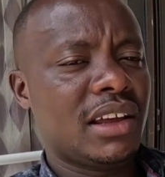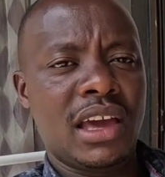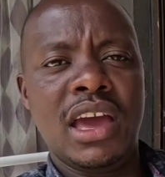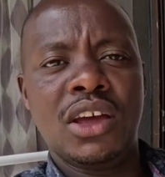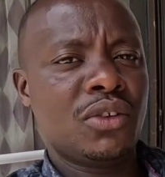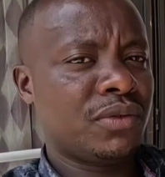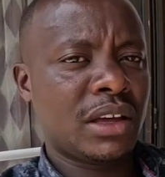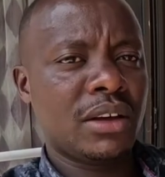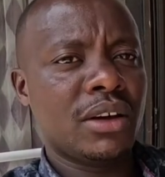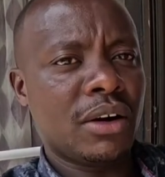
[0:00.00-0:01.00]
head of
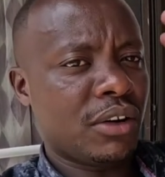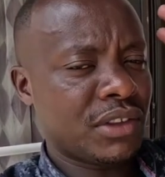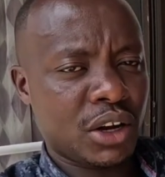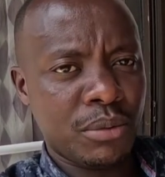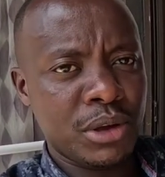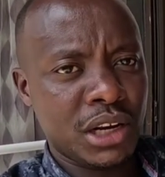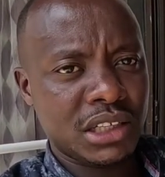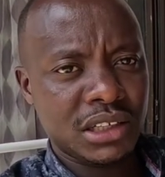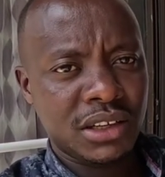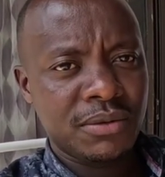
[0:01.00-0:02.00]
the
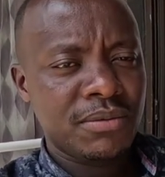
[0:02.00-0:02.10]
community.